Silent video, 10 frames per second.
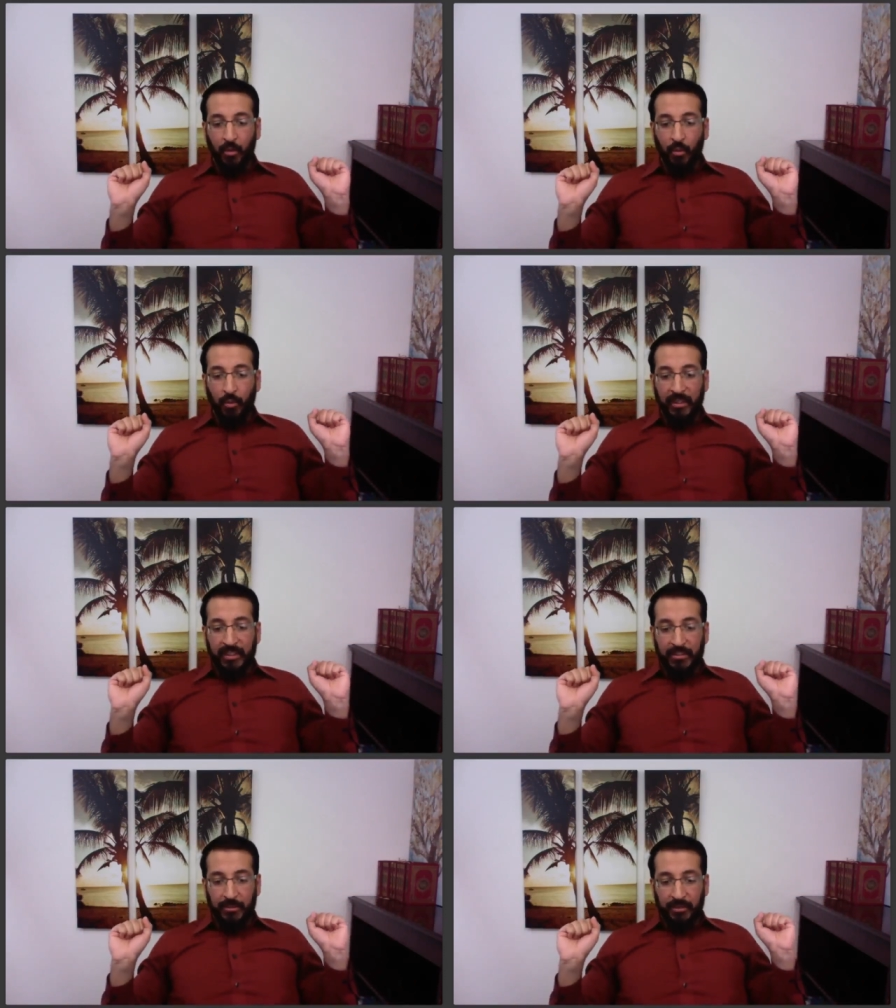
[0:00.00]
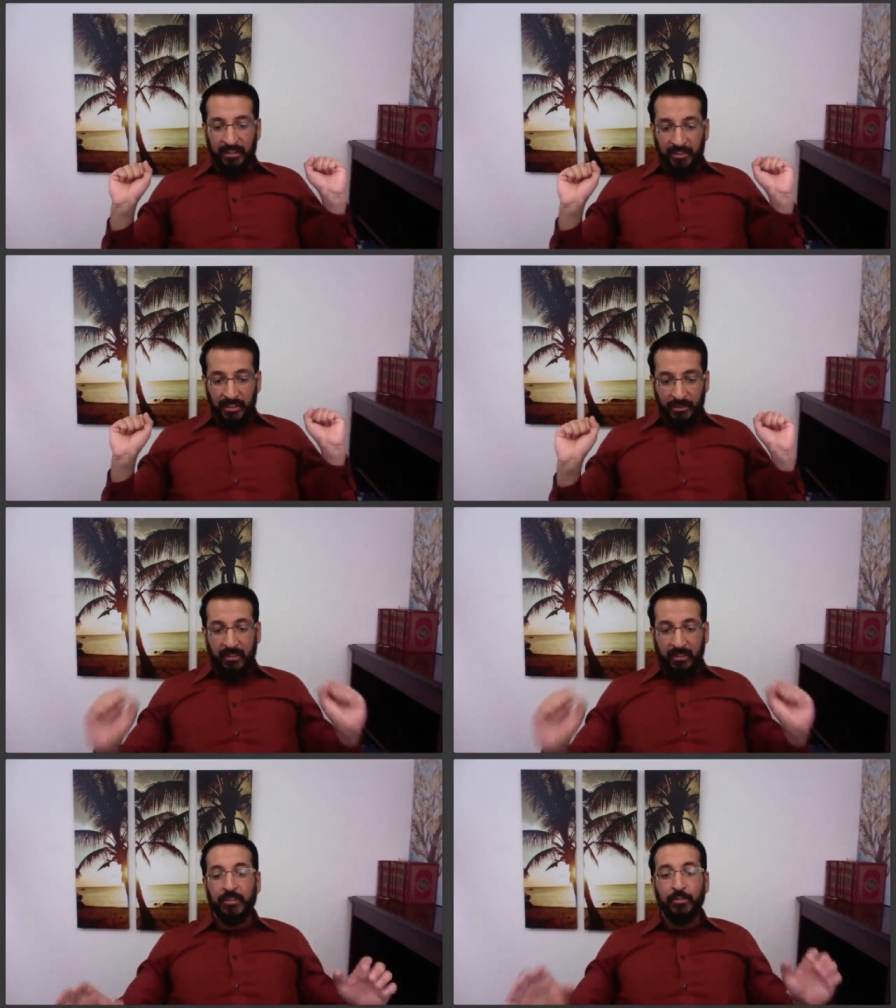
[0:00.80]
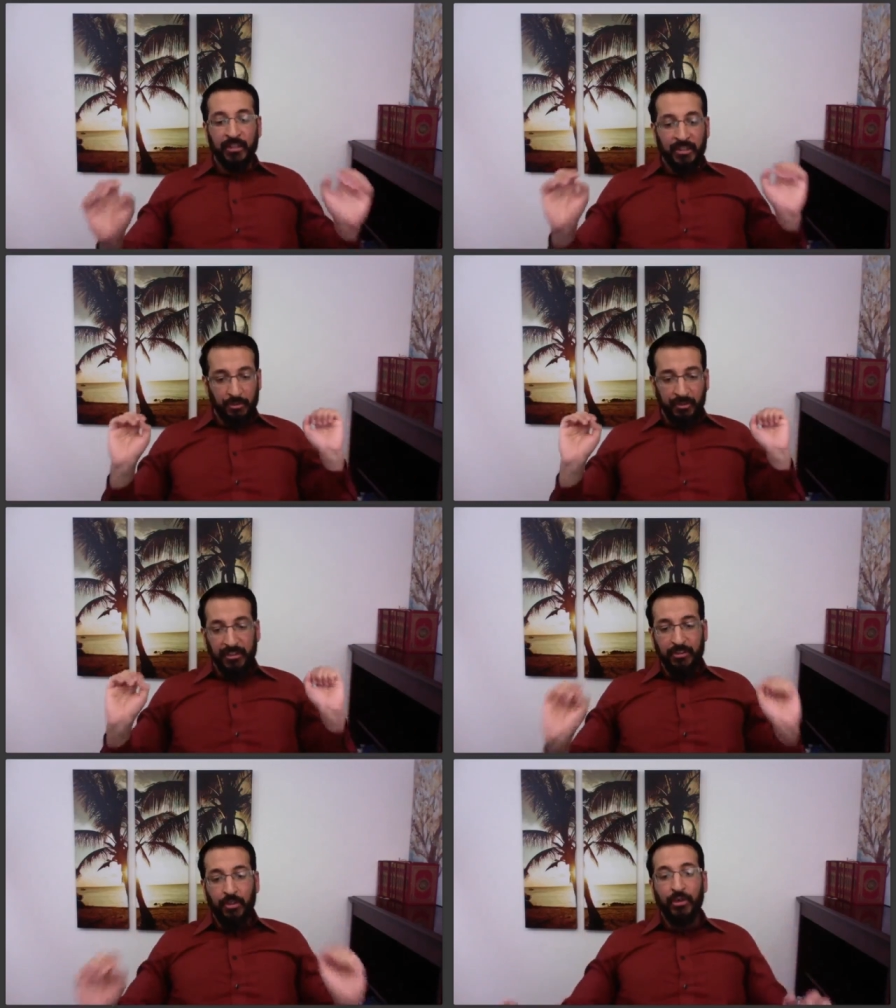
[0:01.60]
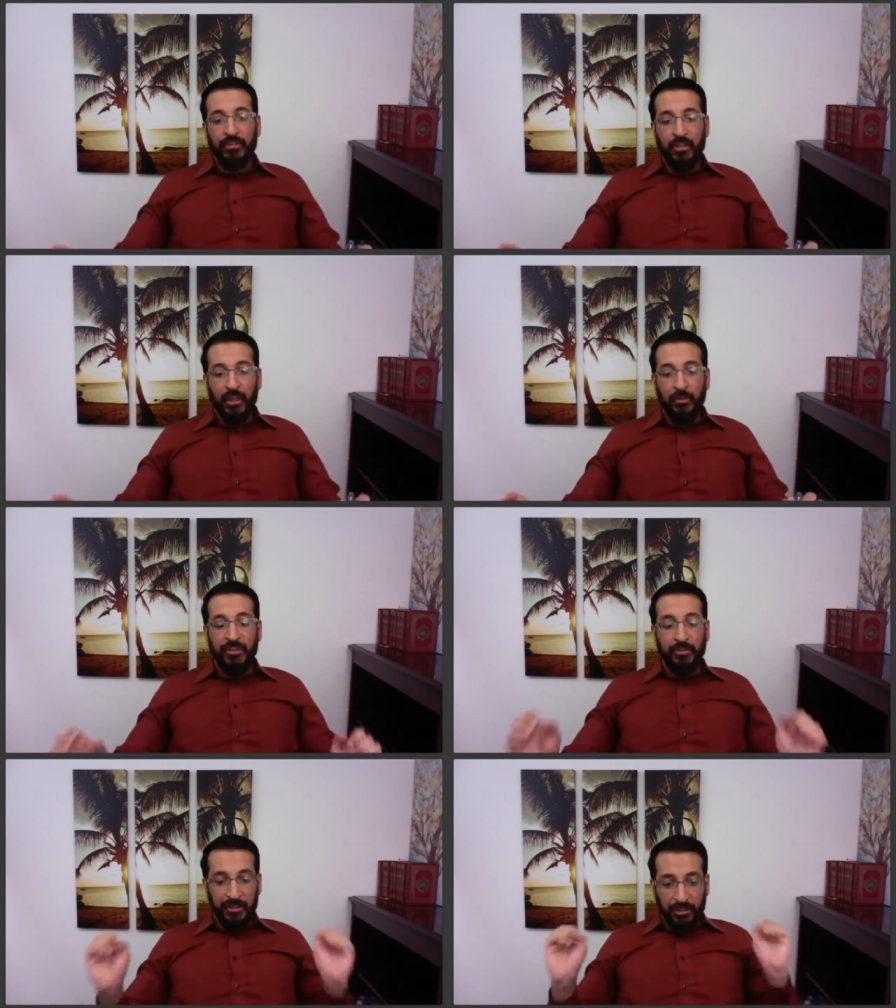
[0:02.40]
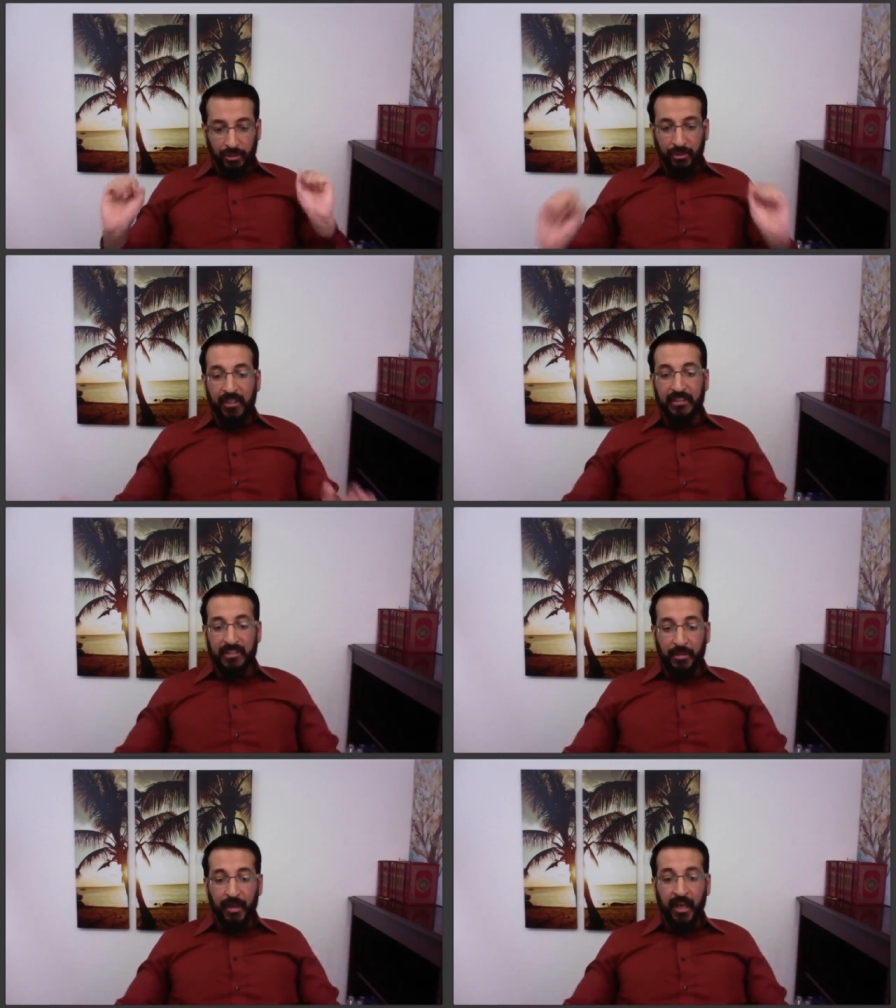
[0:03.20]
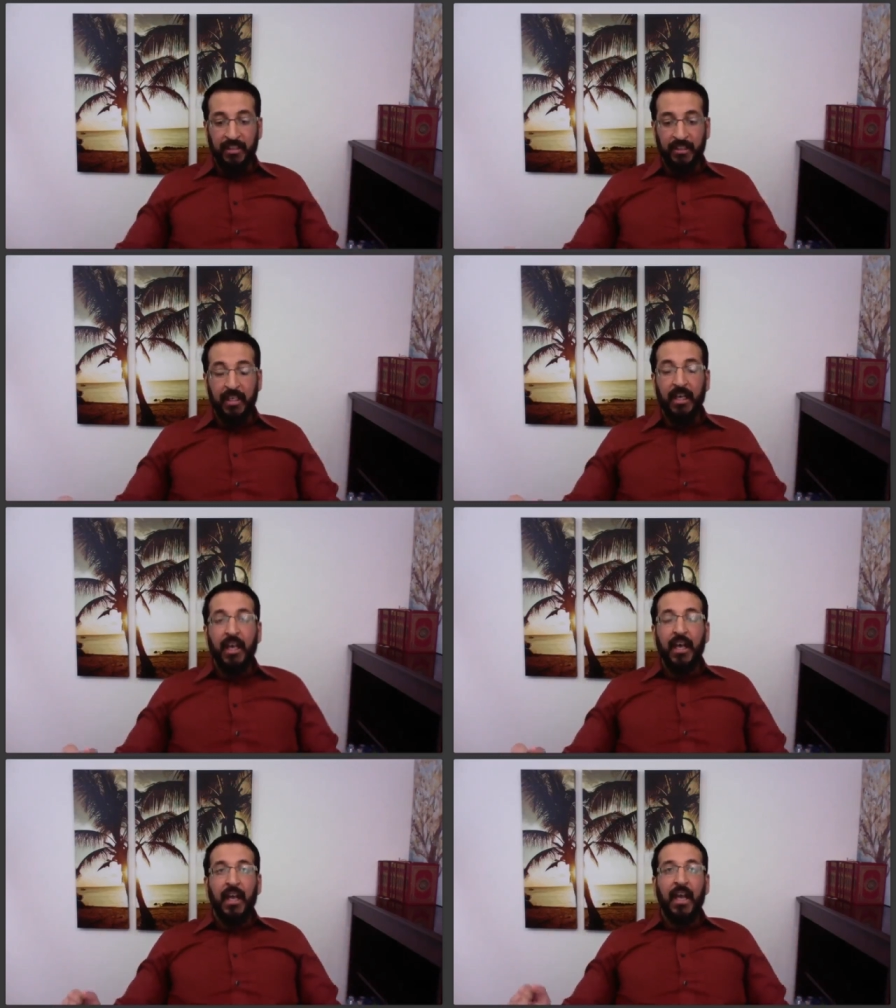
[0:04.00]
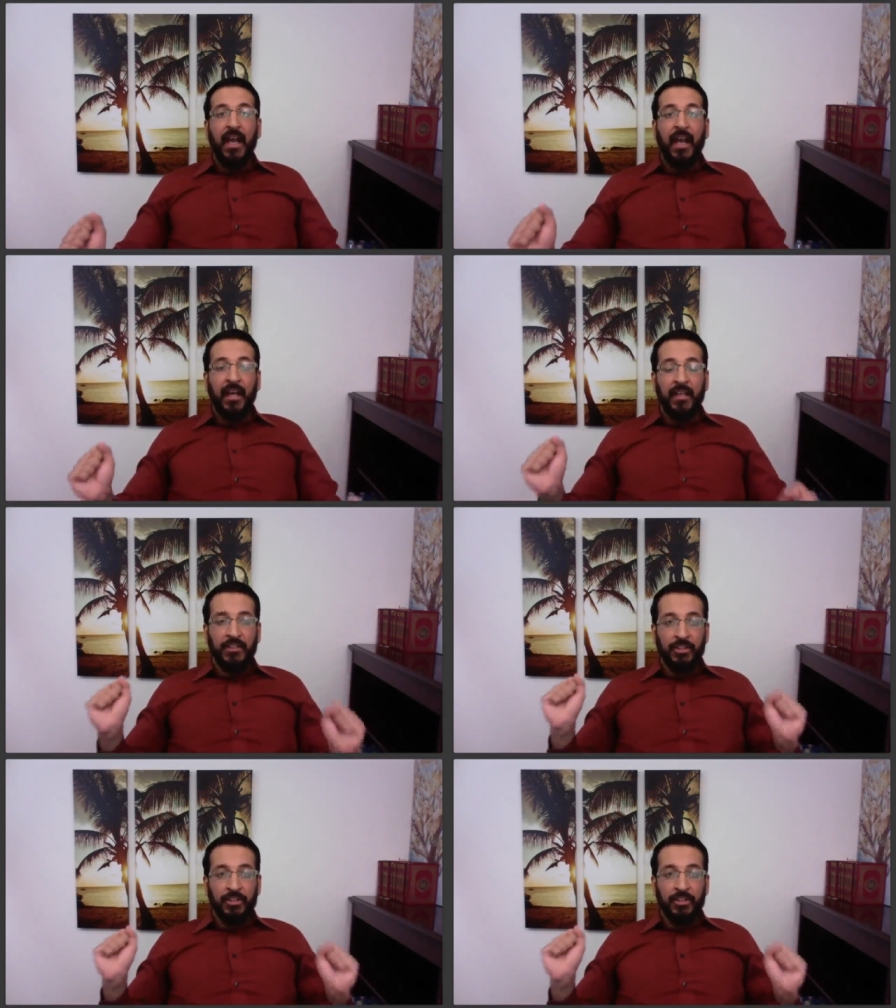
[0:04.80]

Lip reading: we need to release adrenaline, we need to release cortisol, we need to release sugar into the body. And